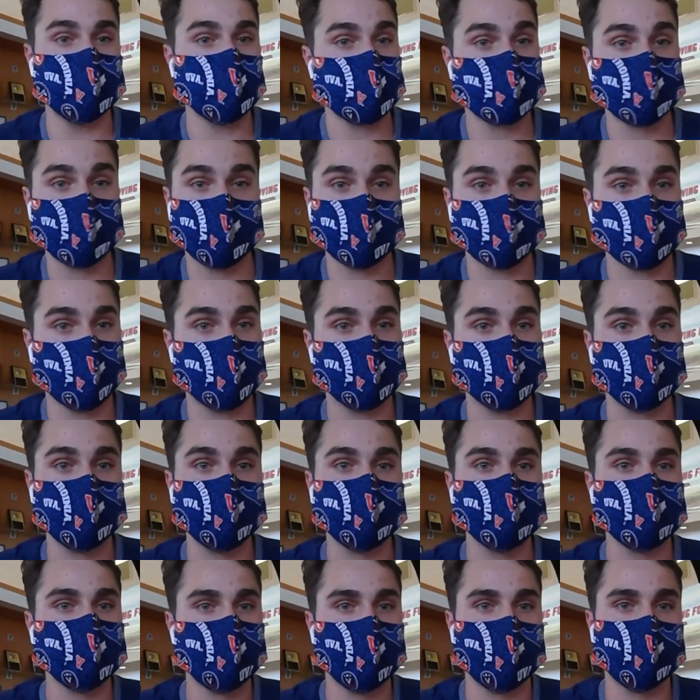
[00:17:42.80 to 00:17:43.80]
you just be
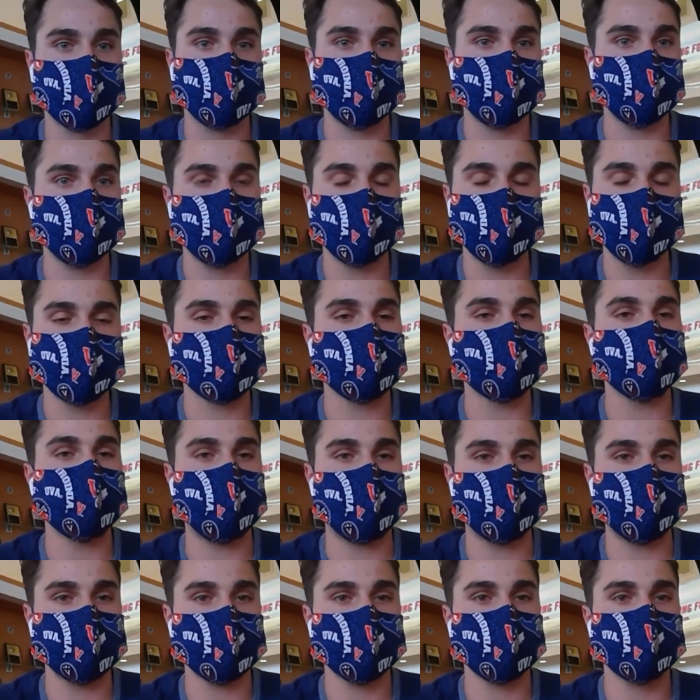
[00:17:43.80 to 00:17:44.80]
friendly and you
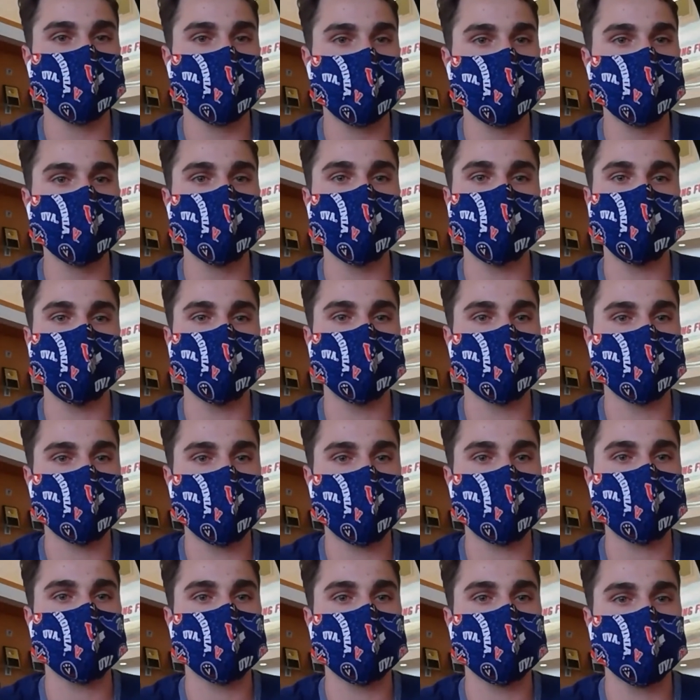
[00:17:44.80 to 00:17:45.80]
remember them and you
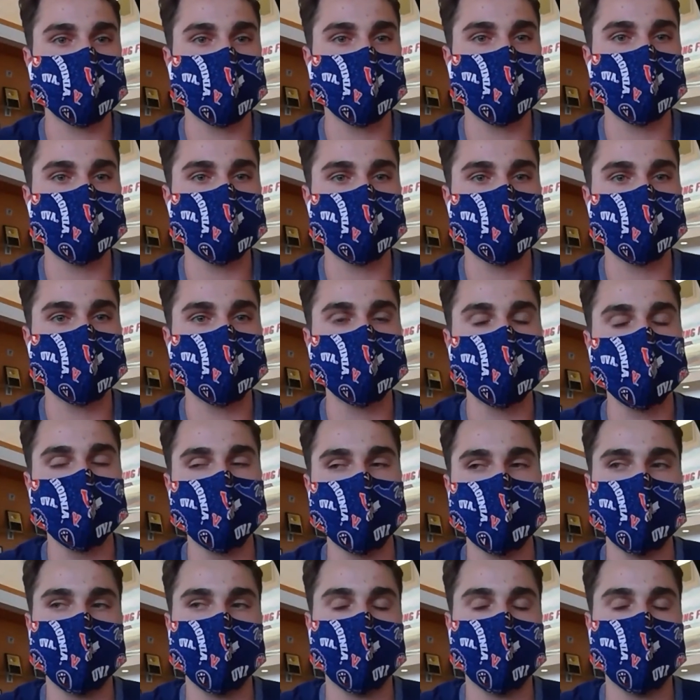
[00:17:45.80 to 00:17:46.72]
remember what they do.